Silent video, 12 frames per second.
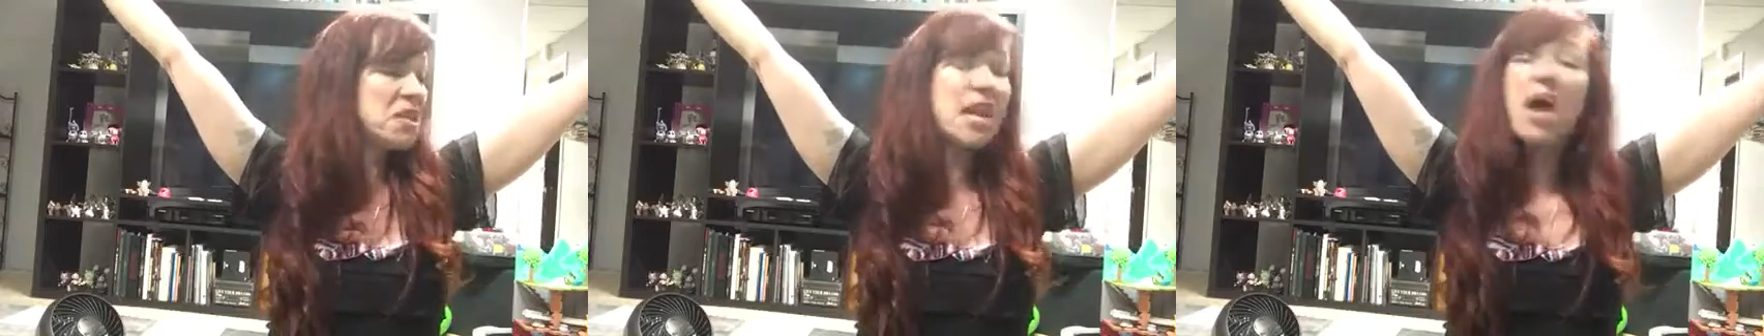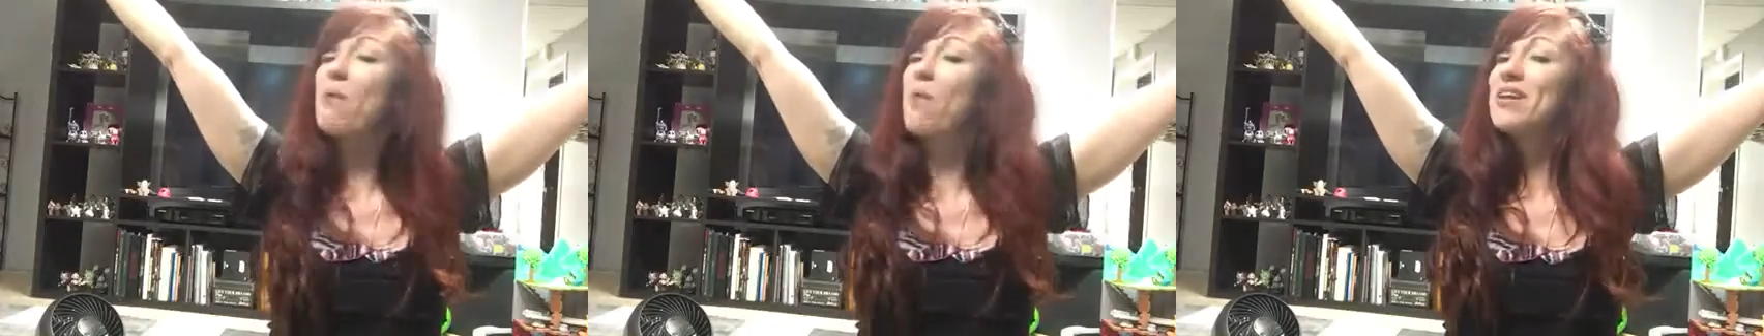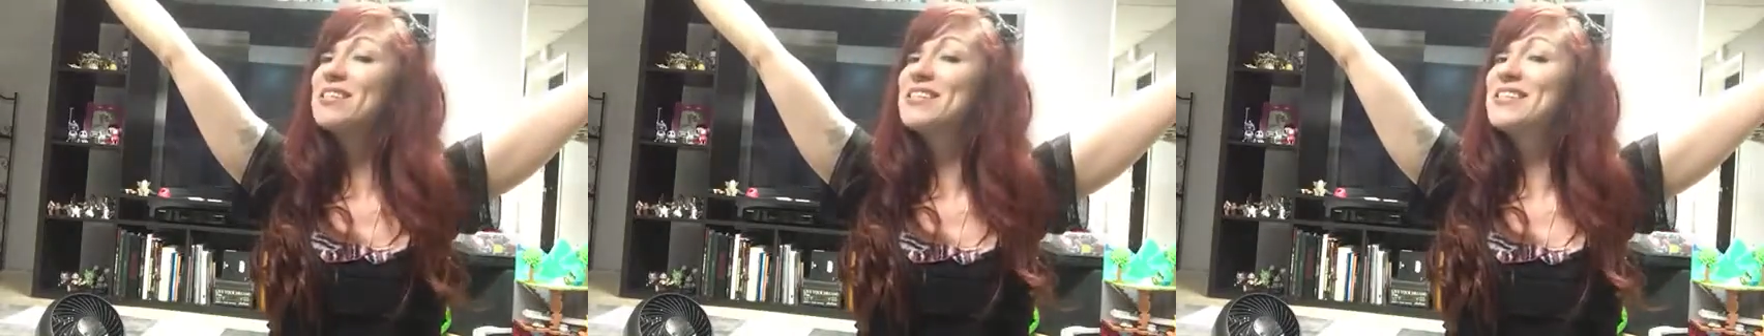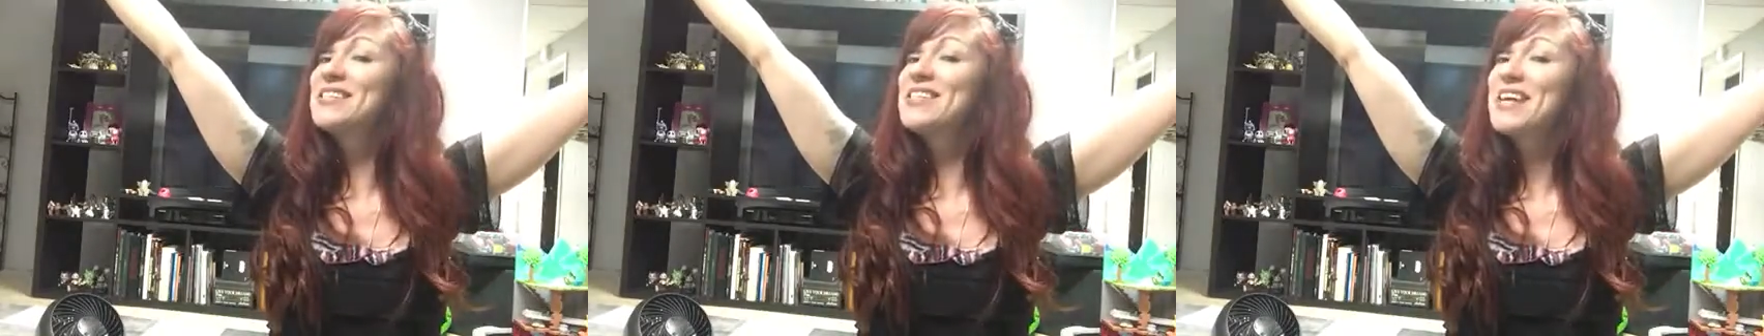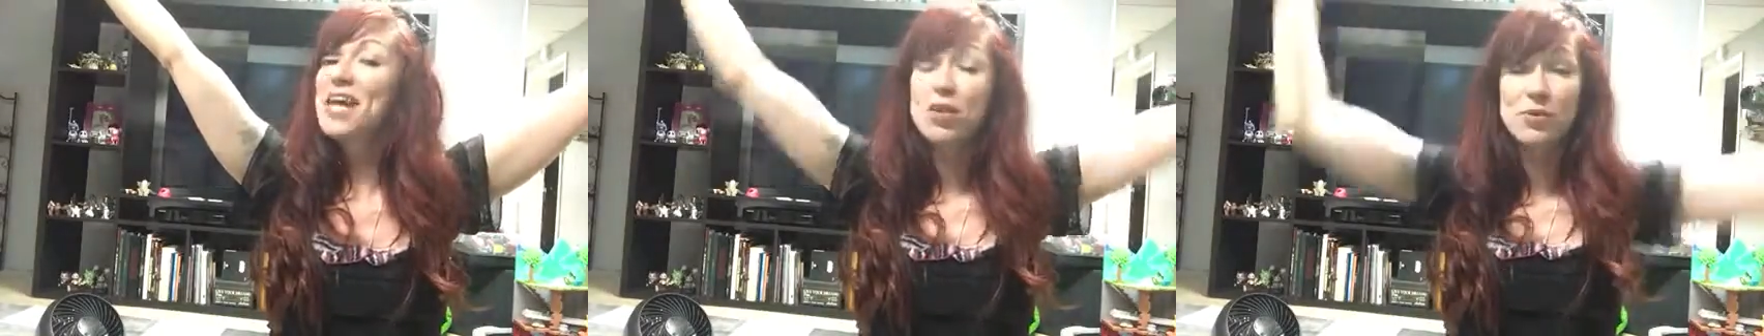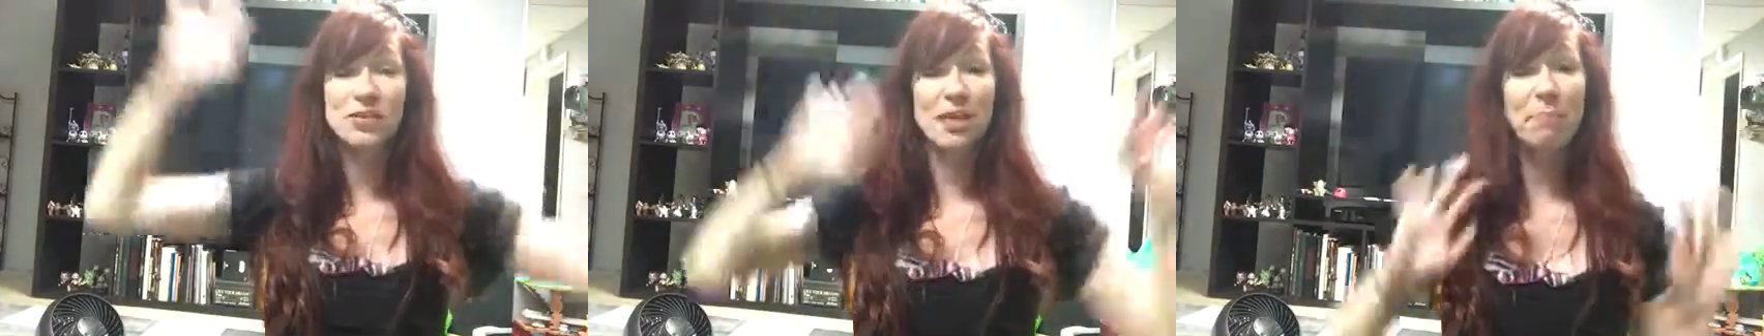not once, and I
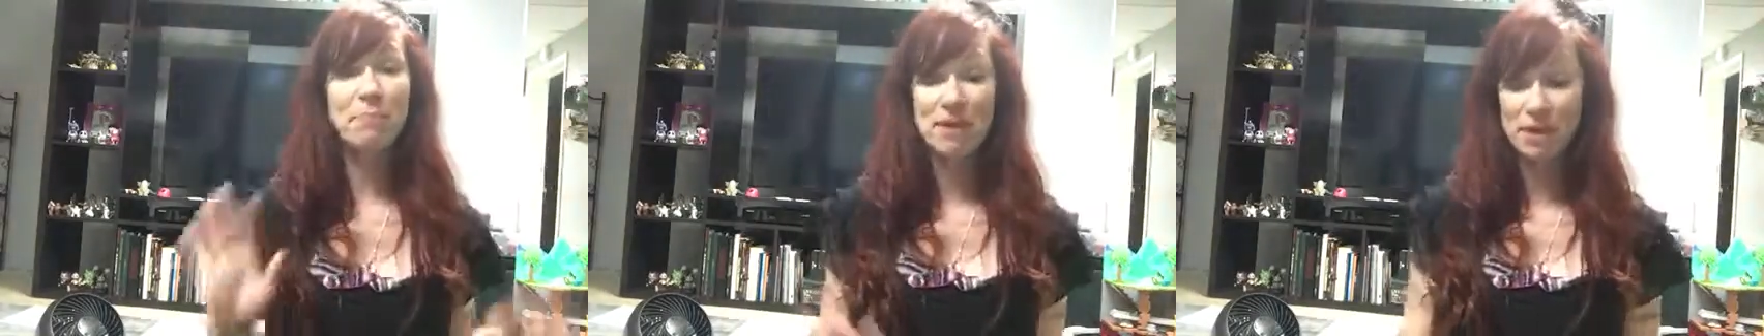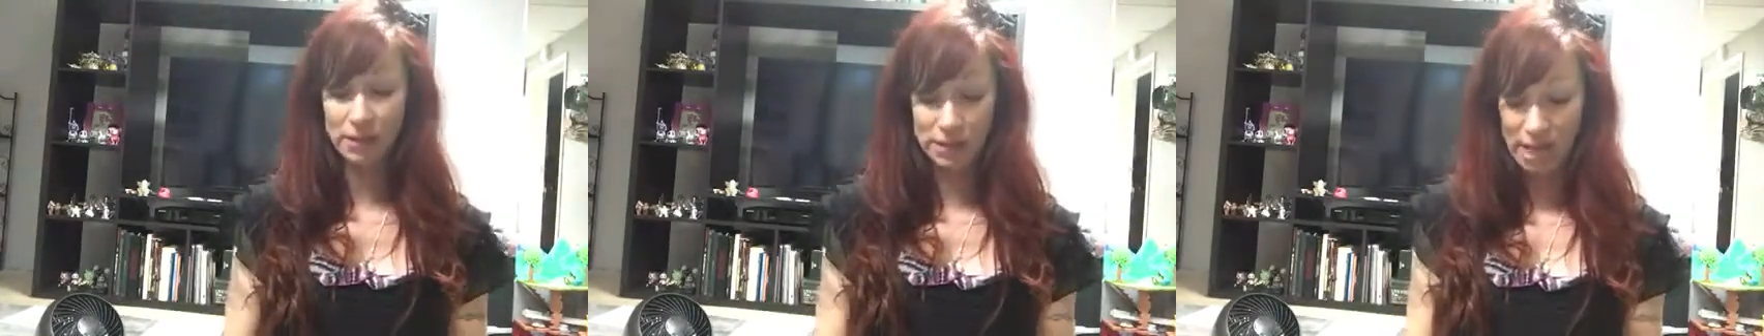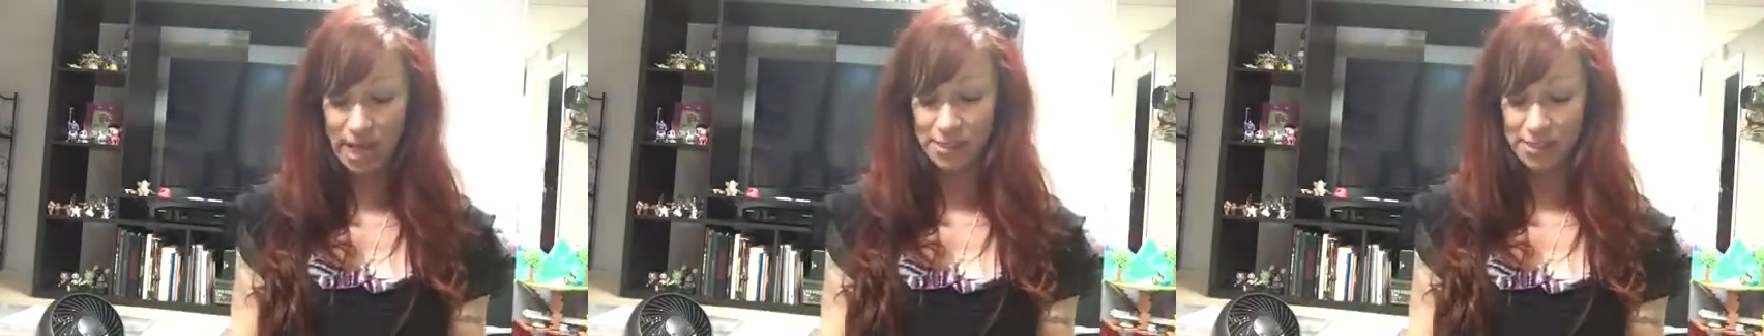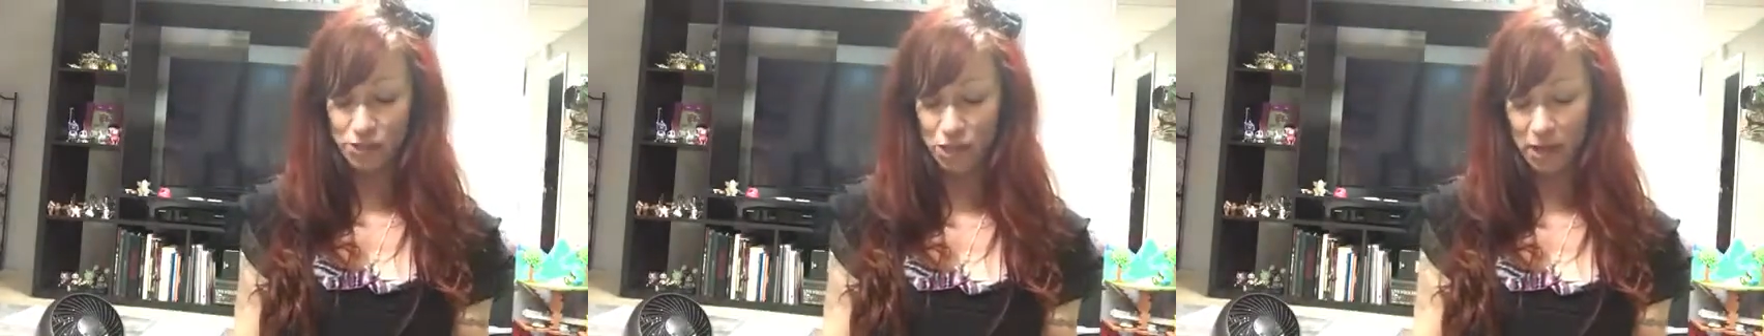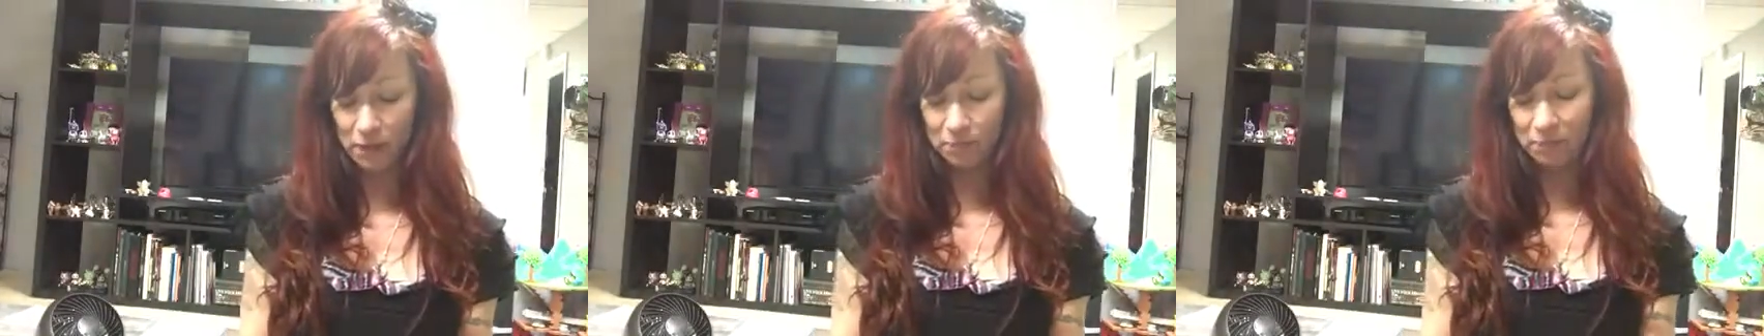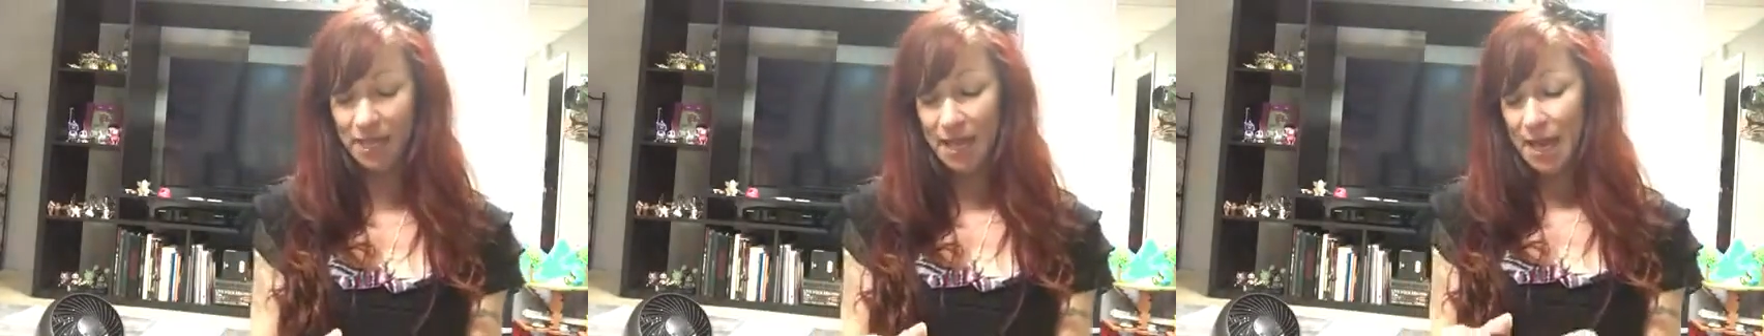used to get bit a lot as a child.
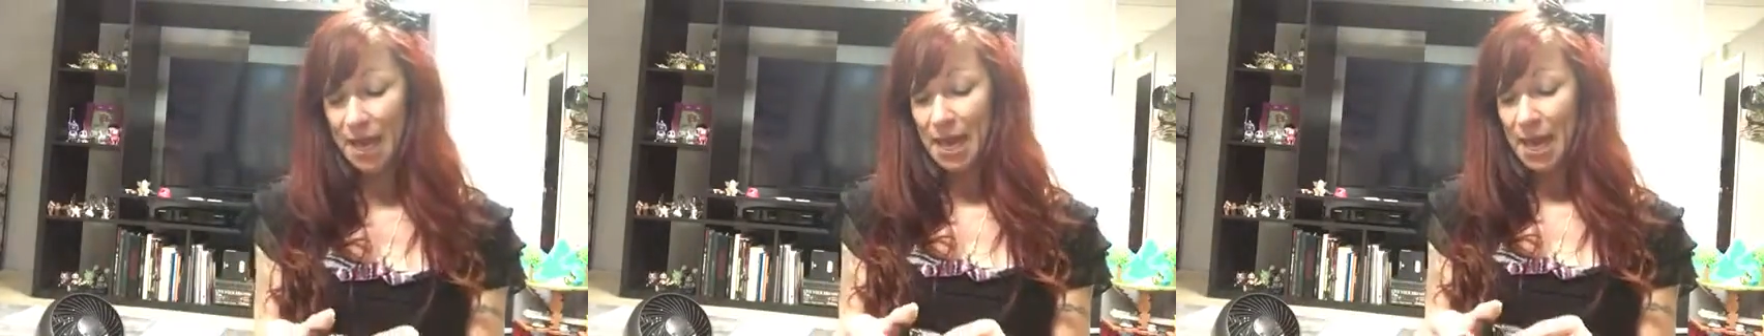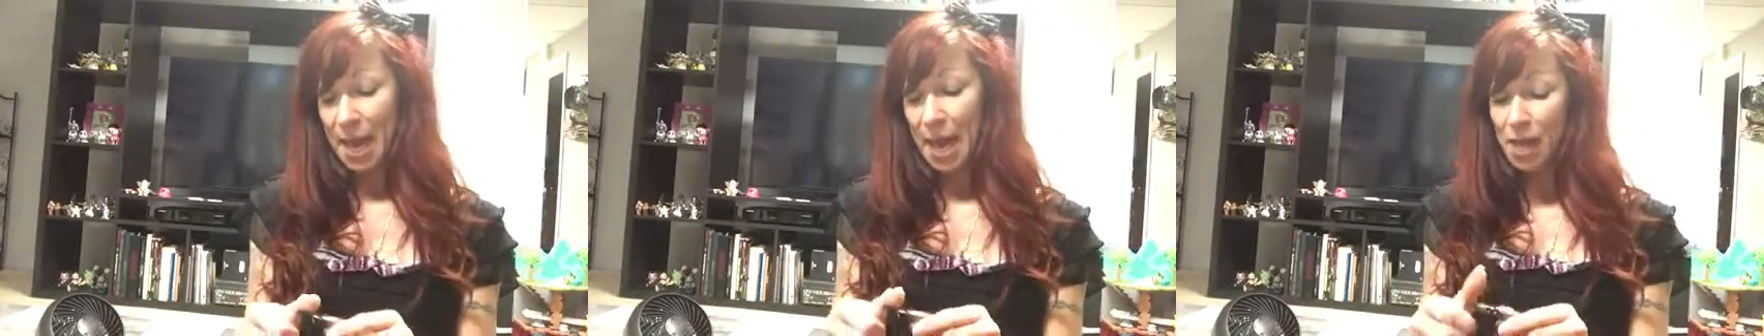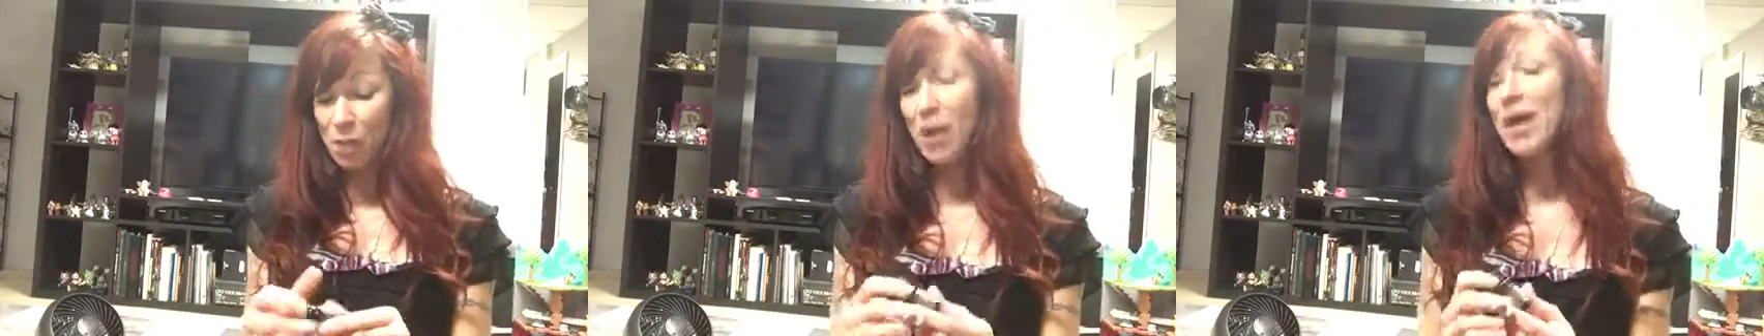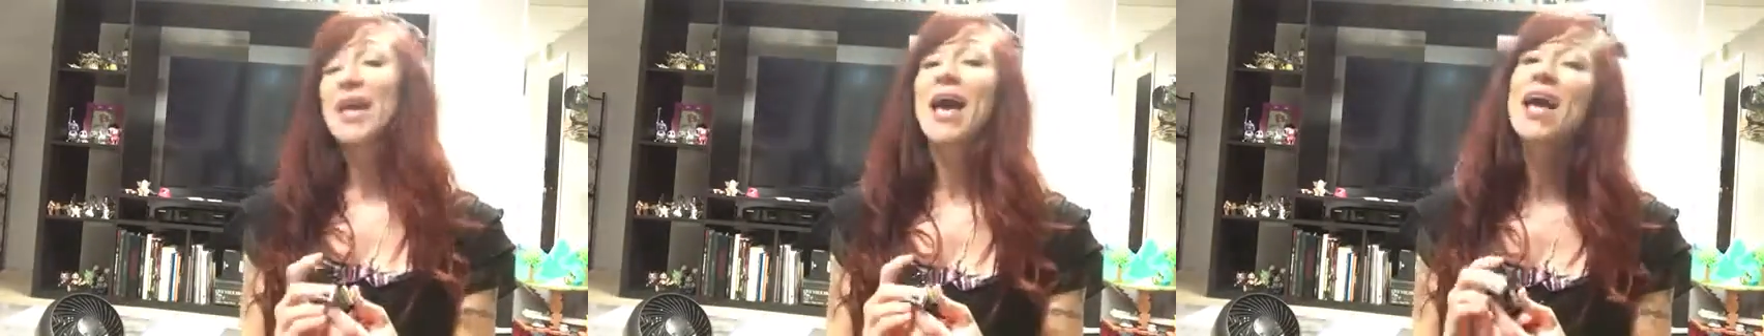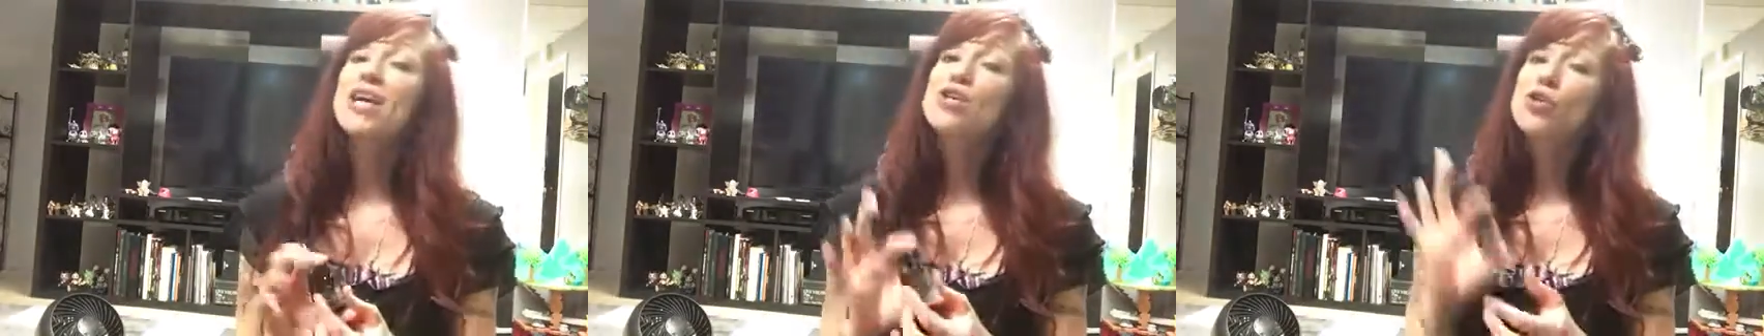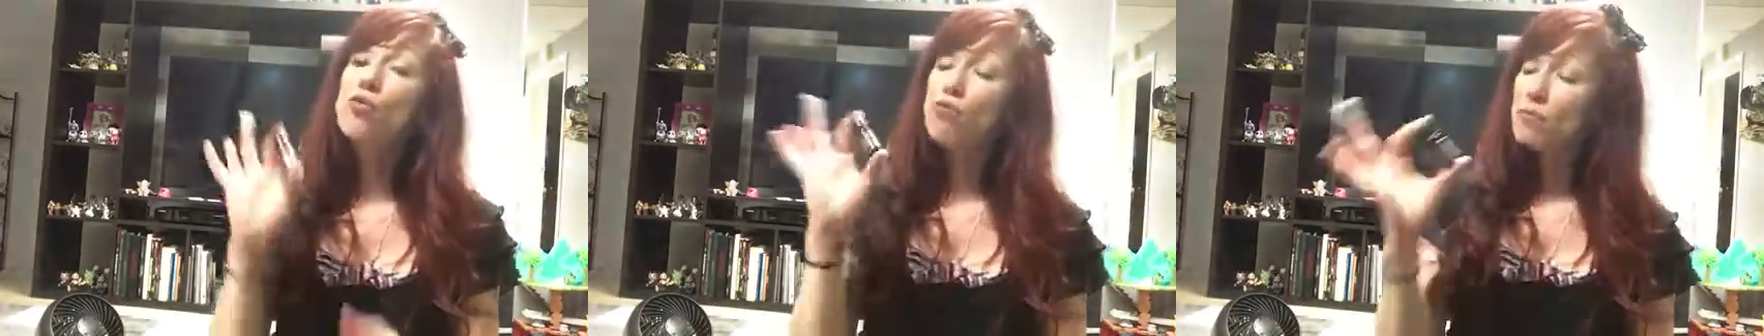Anyway, so